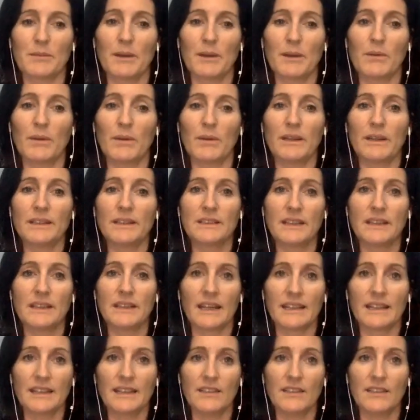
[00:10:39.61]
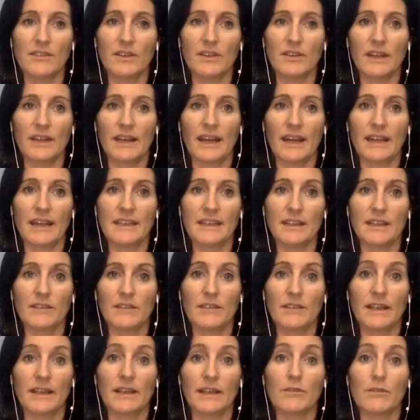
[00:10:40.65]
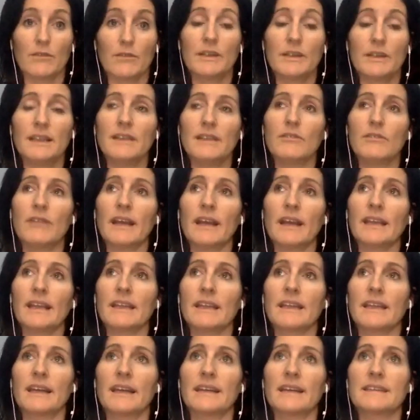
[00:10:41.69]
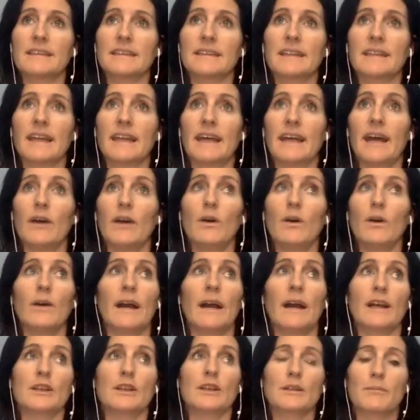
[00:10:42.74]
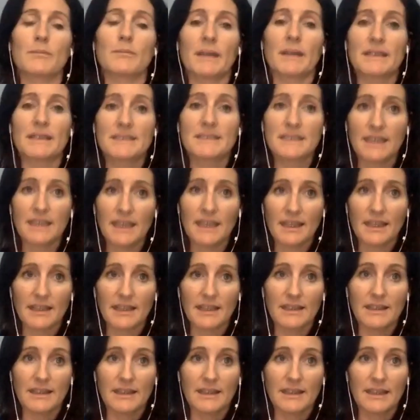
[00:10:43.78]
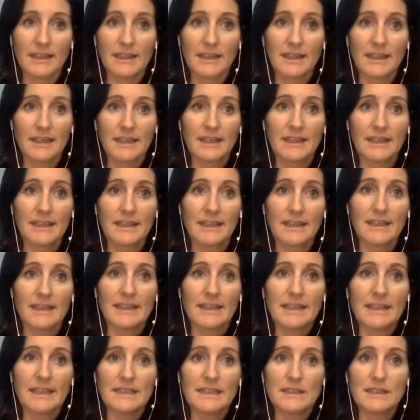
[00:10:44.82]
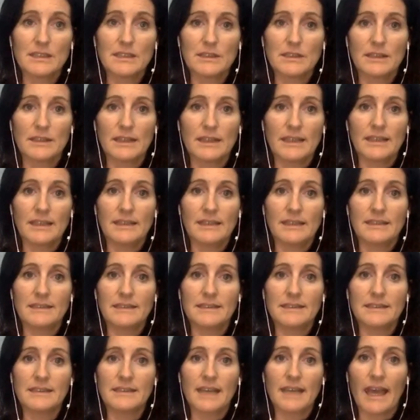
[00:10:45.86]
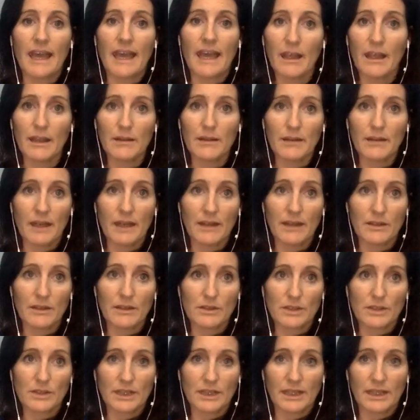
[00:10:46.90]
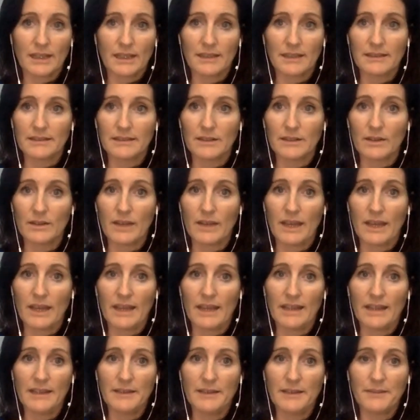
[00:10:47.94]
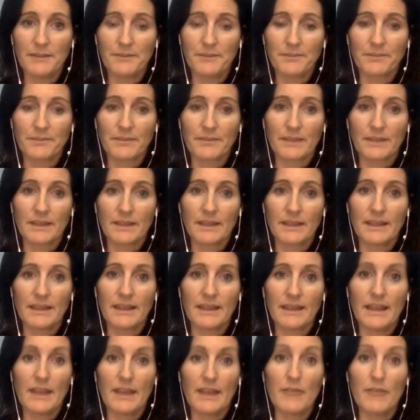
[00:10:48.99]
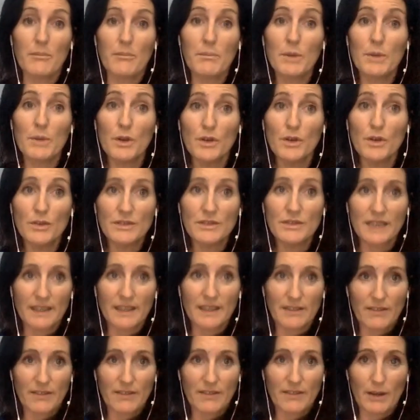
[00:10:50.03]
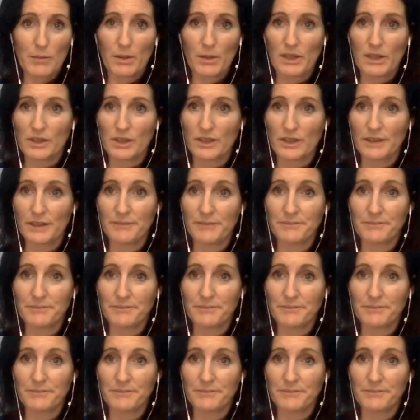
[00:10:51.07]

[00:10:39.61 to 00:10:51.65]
But I wanted to kind of give you that idea of like really recognizing that, oh, actually, my skin is is en- energy, okay, and it moves at a vibration